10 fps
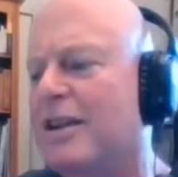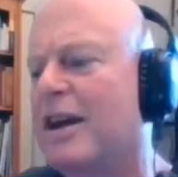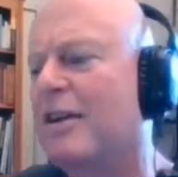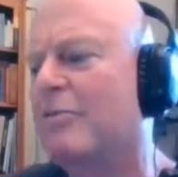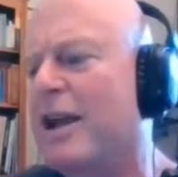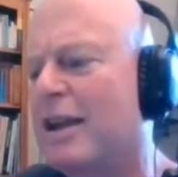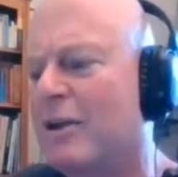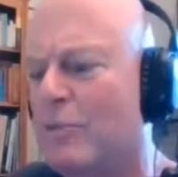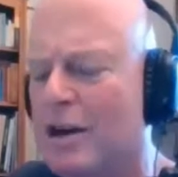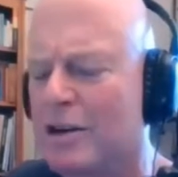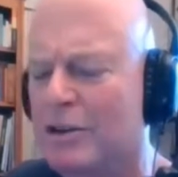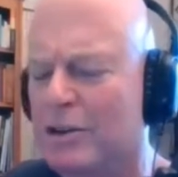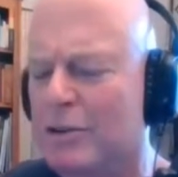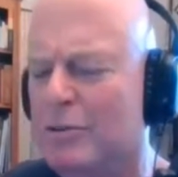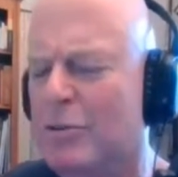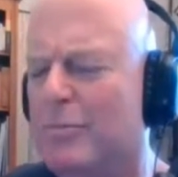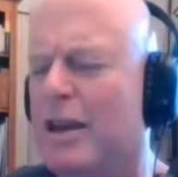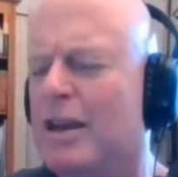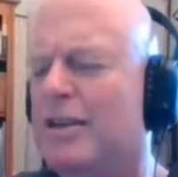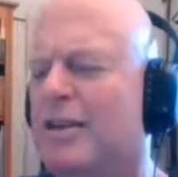in Iraq while you were
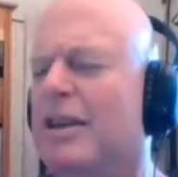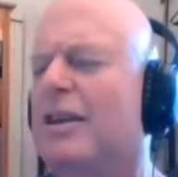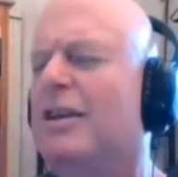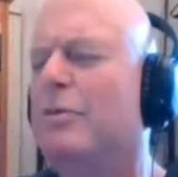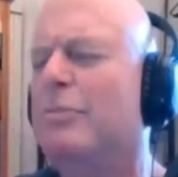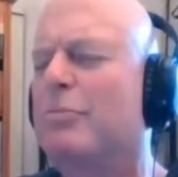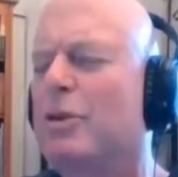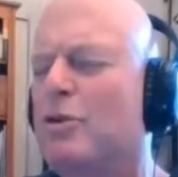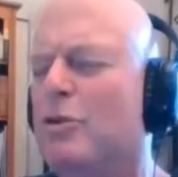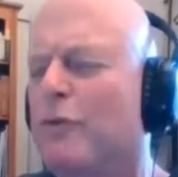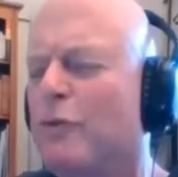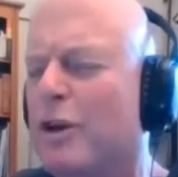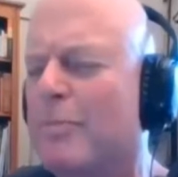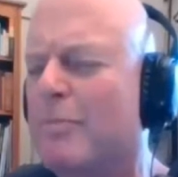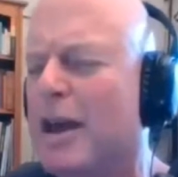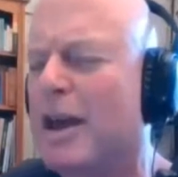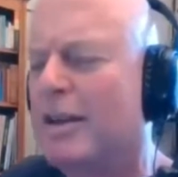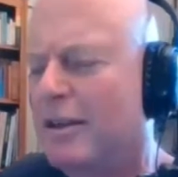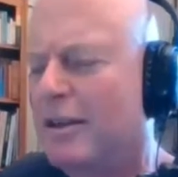making hay with my good friend Mac.